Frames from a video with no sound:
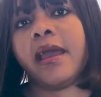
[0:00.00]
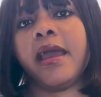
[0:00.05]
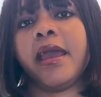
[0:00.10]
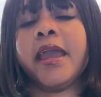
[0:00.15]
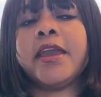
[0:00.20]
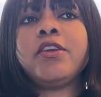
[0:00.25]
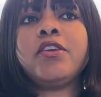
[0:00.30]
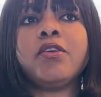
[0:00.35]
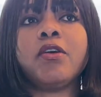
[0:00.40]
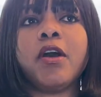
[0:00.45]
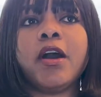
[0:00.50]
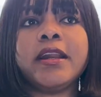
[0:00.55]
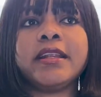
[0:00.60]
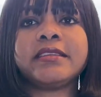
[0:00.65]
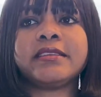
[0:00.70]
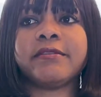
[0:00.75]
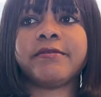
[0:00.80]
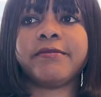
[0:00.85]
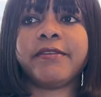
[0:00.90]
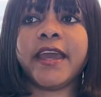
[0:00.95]
A U-Haul
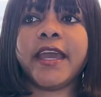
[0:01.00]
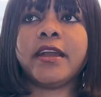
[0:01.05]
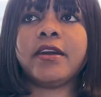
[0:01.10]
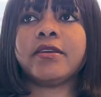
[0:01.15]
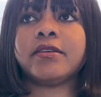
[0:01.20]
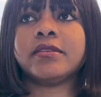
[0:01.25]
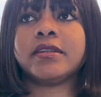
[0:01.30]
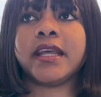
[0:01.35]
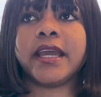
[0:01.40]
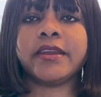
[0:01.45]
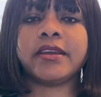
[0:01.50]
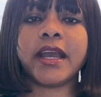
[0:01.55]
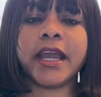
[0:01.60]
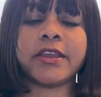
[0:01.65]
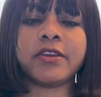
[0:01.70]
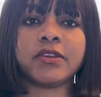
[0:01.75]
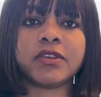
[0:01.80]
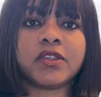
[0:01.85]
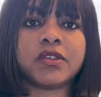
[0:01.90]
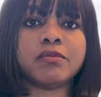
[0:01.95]
is a vehicle that you
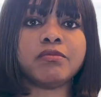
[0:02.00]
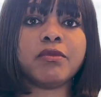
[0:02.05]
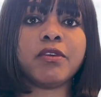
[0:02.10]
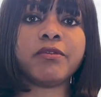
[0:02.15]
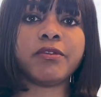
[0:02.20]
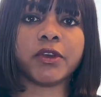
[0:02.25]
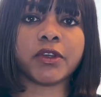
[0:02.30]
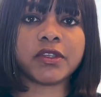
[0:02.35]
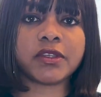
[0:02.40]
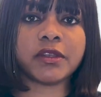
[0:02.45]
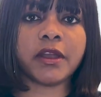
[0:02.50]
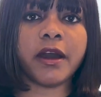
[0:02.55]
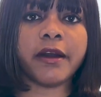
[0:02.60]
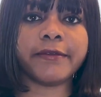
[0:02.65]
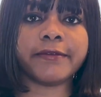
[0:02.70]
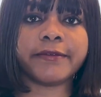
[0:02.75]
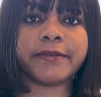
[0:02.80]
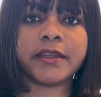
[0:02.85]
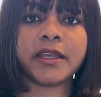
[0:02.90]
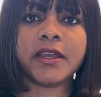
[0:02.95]
can use to move your stuff.